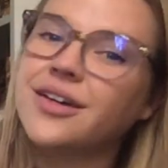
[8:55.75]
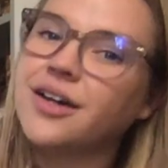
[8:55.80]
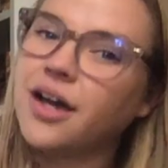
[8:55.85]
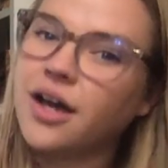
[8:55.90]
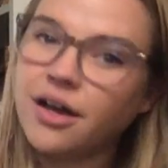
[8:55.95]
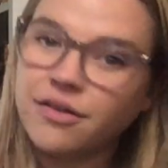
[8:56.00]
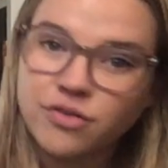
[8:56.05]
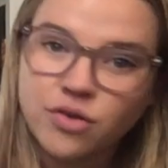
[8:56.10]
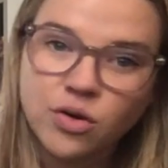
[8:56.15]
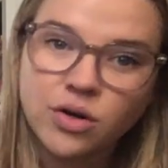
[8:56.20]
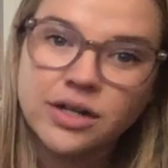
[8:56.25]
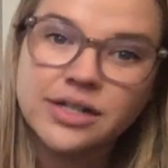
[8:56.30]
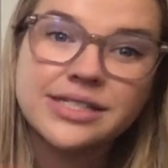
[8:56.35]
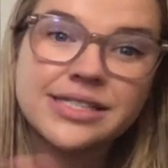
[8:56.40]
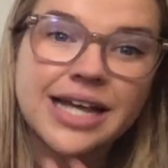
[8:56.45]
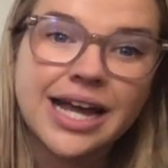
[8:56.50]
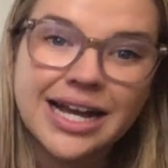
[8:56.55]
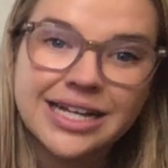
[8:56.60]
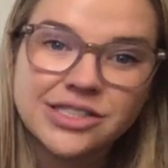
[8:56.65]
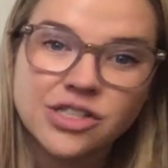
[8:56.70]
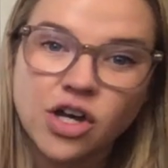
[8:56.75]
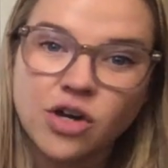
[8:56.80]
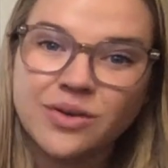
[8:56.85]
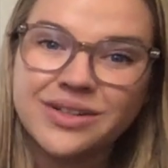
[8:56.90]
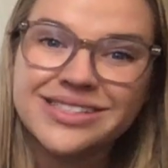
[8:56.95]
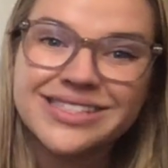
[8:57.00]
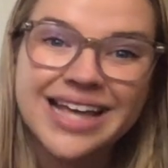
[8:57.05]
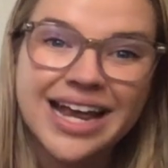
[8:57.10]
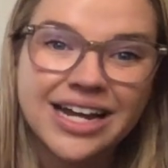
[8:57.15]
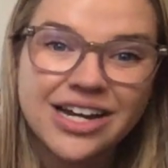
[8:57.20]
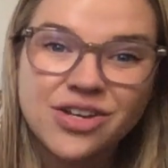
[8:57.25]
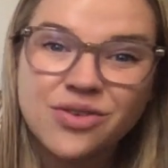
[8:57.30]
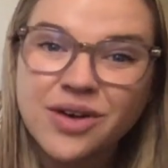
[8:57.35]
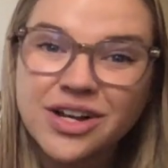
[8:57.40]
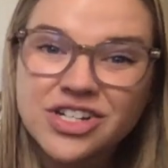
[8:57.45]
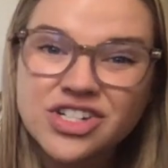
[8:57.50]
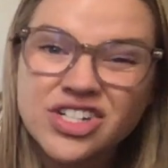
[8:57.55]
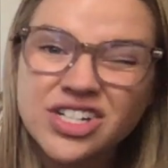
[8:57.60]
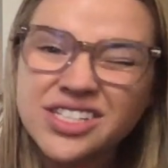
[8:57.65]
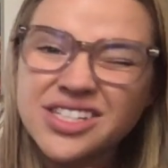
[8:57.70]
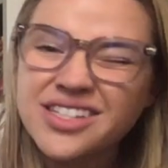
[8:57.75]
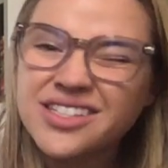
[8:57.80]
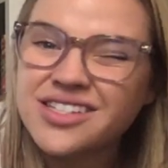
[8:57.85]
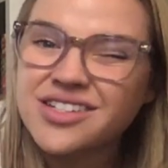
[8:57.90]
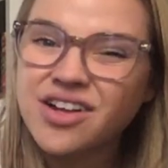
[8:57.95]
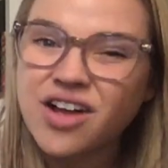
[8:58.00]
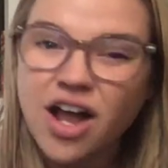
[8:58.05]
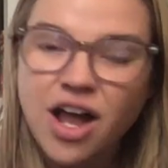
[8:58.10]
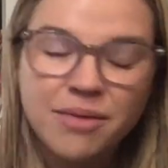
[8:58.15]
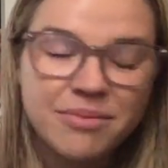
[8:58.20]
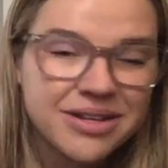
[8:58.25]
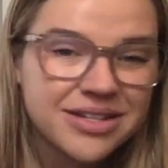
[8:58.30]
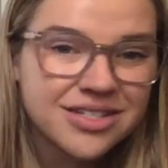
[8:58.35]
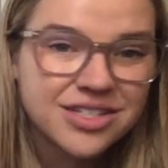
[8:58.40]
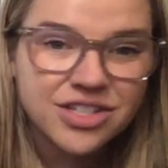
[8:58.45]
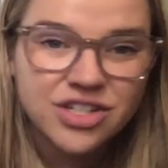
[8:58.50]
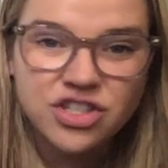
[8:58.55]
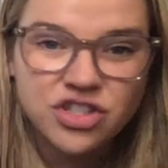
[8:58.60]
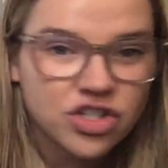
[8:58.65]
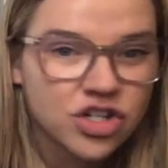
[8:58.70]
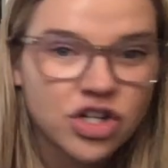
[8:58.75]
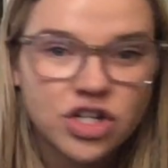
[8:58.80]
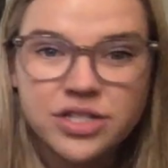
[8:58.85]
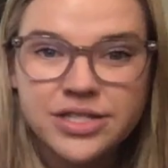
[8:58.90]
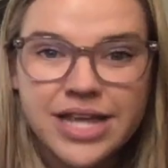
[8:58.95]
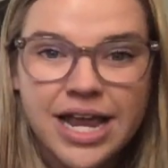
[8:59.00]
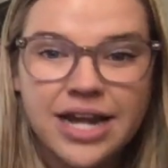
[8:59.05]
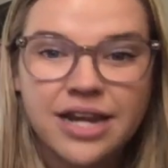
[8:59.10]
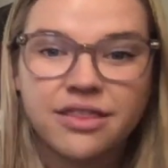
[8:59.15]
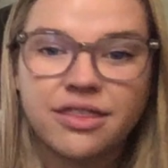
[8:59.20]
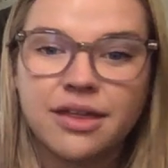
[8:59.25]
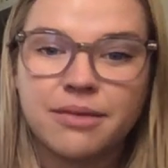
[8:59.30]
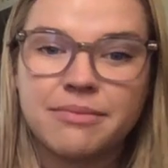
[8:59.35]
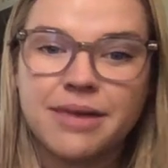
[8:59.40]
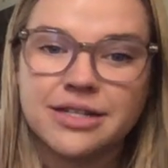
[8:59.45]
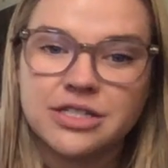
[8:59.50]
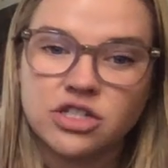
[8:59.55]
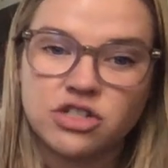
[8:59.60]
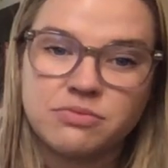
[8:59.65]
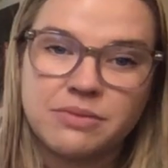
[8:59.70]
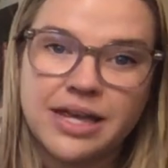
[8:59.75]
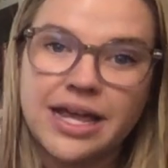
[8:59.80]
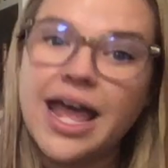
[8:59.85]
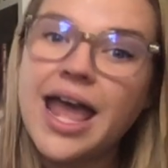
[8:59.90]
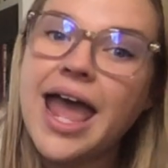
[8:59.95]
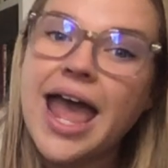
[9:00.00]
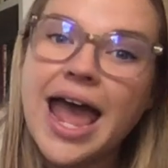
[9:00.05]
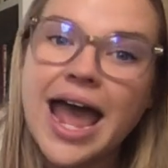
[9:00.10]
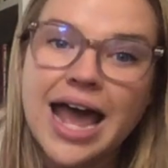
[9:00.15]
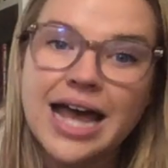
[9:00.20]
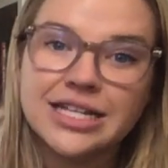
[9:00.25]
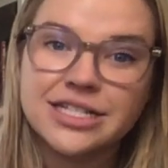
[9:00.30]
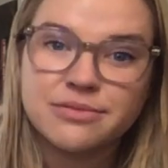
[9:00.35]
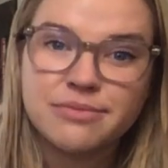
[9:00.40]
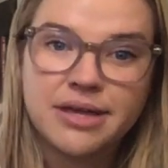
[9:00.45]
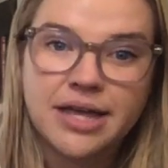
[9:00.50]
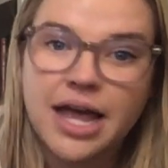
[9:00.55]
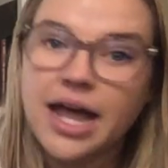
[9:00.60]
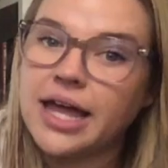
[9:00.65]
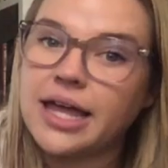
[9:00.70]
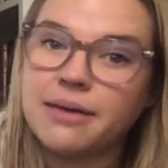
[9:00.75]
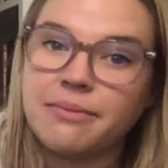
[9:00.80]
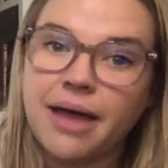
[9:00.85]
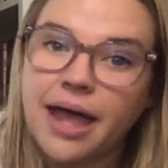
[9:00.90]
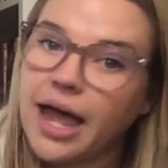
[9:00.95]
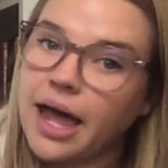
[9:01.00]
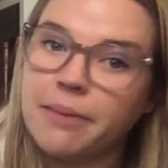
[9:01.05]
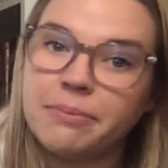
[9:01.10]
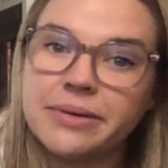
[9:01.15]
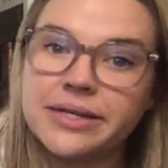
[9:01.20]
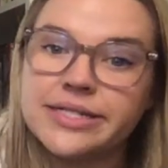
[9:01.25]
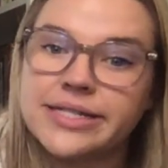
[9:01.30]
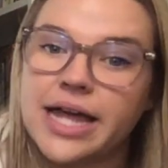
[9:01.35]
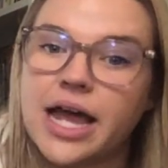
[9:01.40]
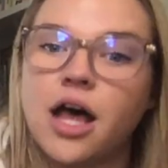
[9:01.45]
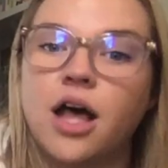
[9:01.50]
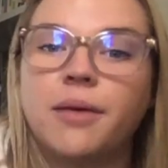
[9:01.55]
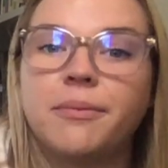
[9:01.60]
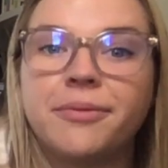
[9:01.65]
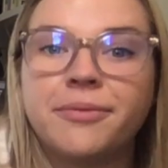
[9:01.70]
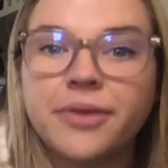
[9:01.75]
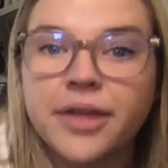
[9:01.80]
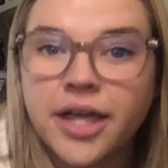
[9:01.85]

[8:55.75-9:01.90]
Of course, as always, any questions, comments, concerns, anything, message me, ask me. I am happy to help.